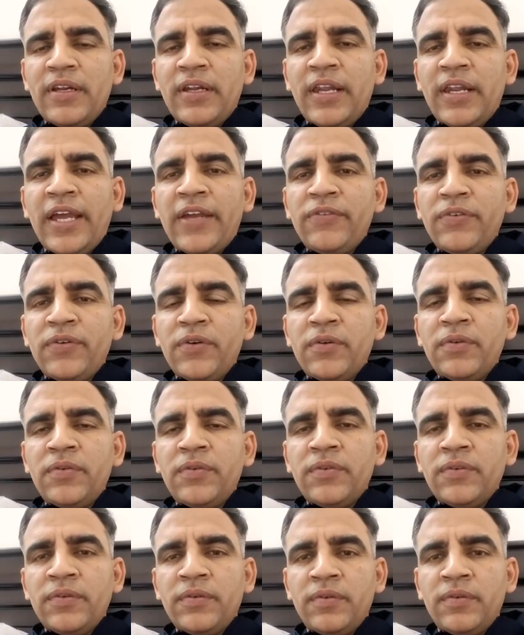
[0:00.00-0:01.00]
life of
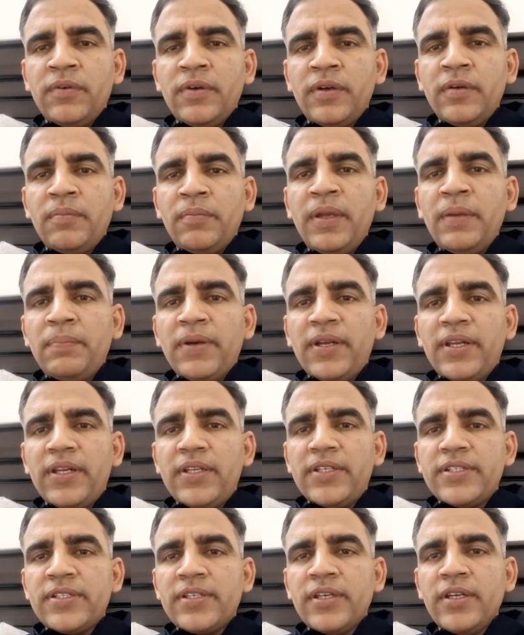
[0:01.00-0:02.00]

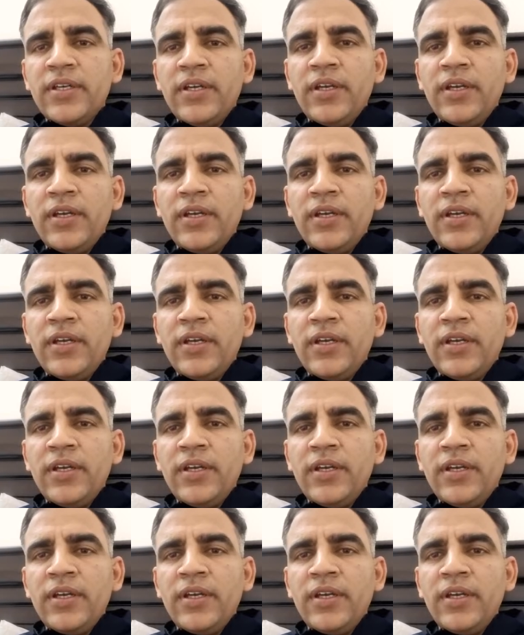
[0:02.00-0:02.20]
peoples.